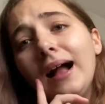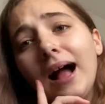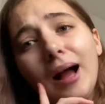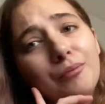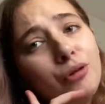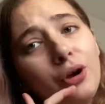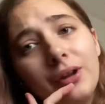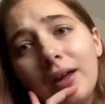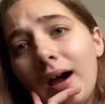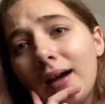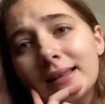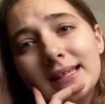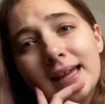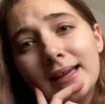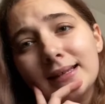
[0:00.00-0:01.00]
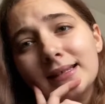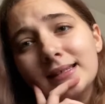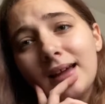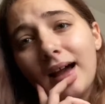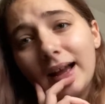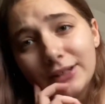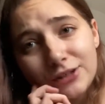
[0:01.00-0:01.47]
I'm not an artist.
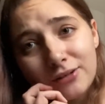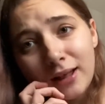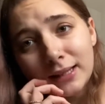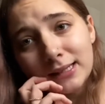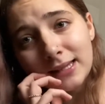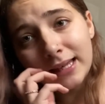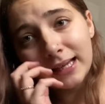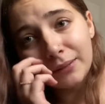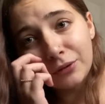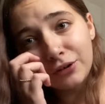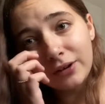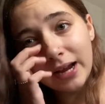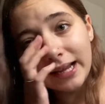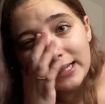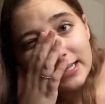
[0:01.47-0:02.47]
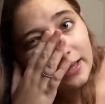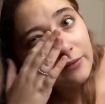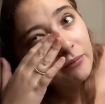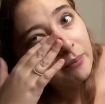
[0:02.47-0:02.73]
I do like to think I'm creative,